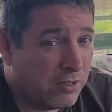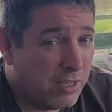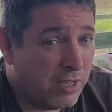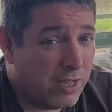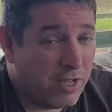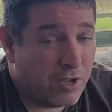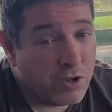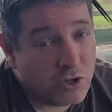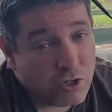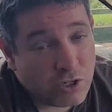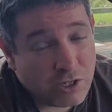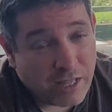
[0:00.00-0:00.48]

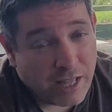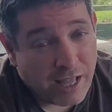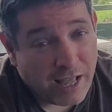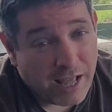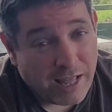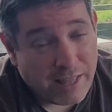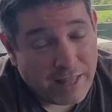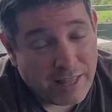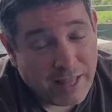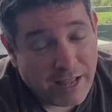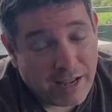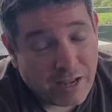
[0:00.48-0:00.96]
Because
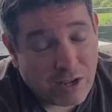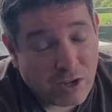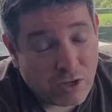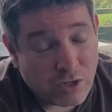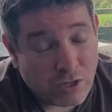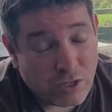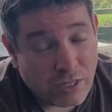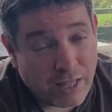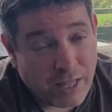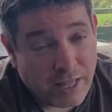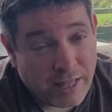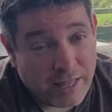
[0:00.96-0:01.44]

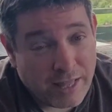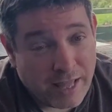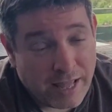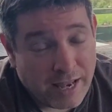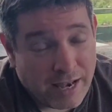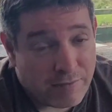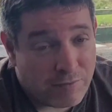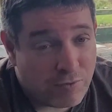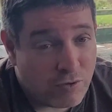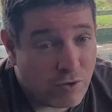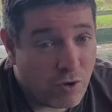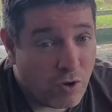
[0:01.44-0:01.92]
then
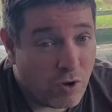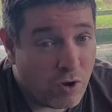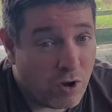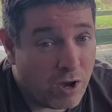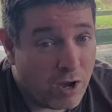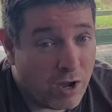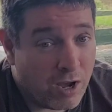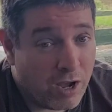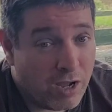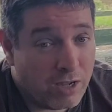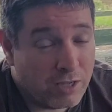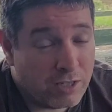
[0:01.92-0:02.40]
I've
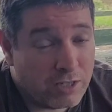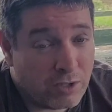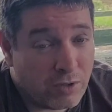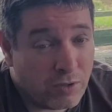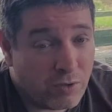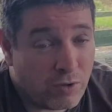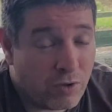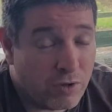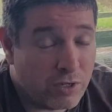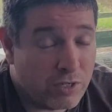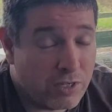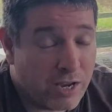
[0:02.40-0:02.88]
got still
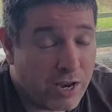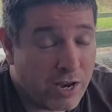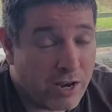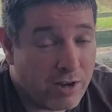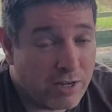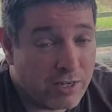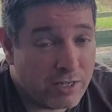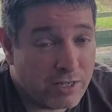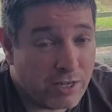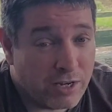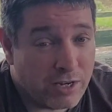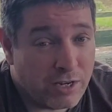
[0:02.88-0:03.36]
got
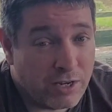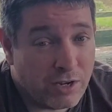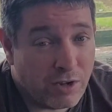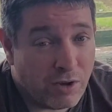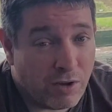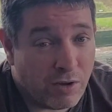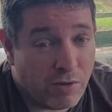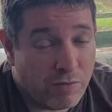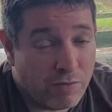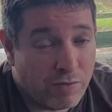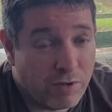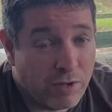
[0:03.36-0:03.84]
Saturday, Sunday
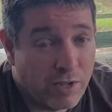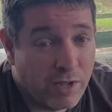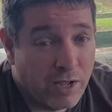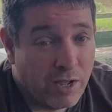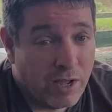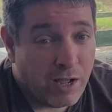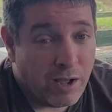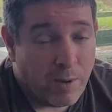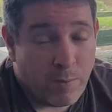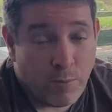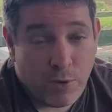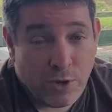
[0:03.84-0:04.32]
off.
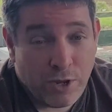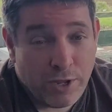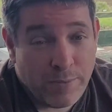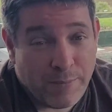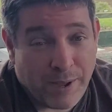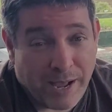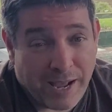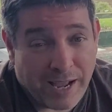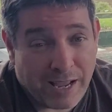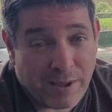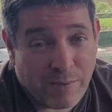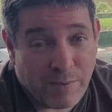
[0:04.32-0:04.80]
I'm only
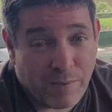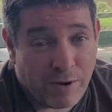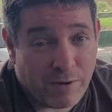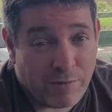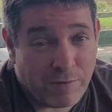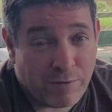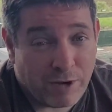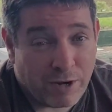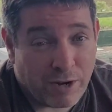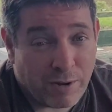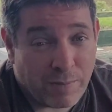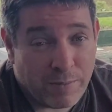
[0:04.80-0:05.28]
back in work
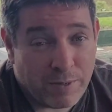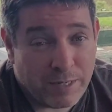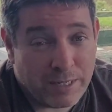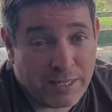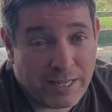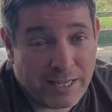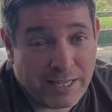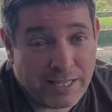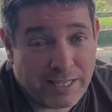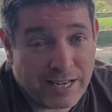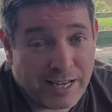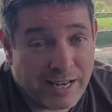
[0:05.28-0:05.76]
for a couple of
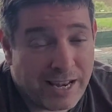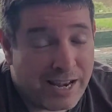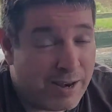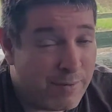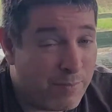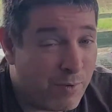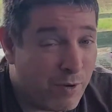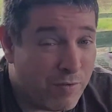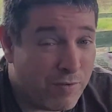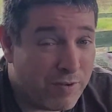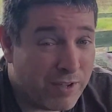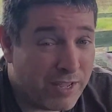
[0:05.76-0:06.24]
days and then
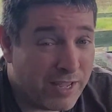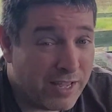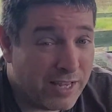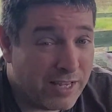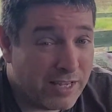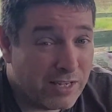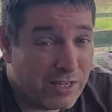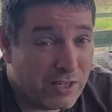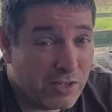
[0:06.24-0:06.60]
I'm off again.